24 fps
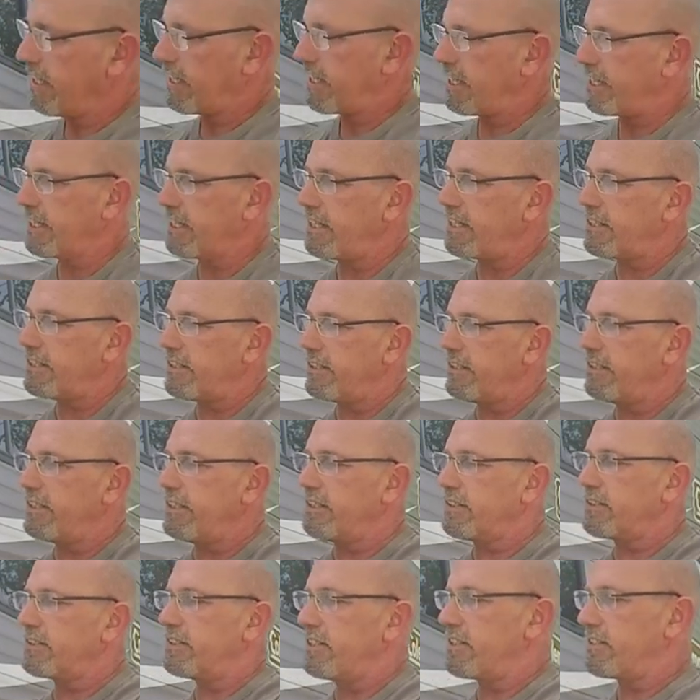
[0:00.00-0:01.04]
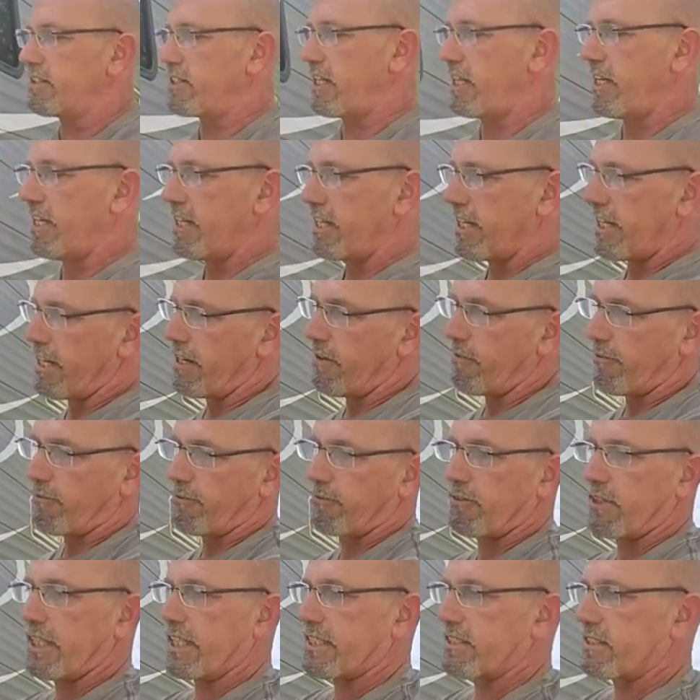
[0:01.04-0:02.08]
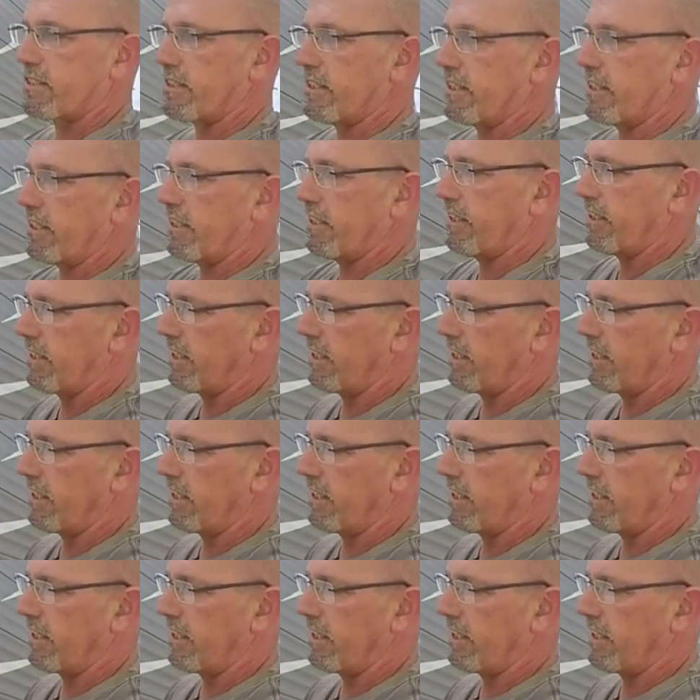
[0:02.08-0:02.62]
kind of got underneath this and I flexed it